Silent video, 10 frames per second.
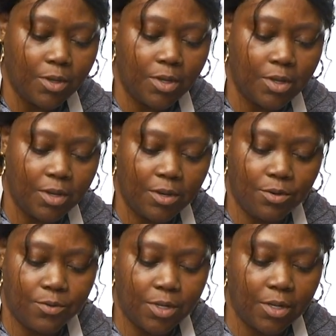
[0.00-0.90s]
Okay, there
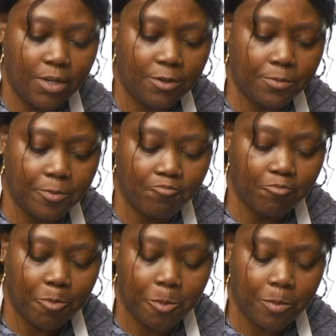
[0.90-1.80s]
we go.
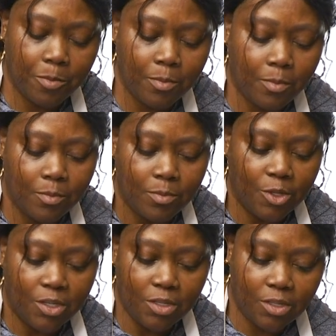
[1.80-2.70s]

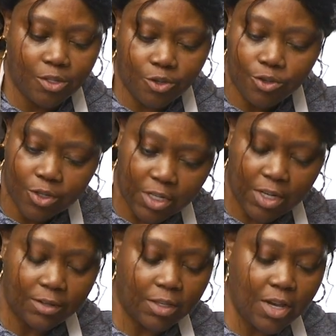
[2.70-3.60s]
Just cooking
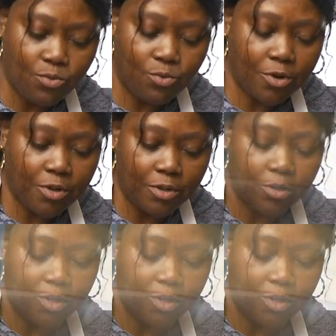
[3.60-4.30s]
out that water.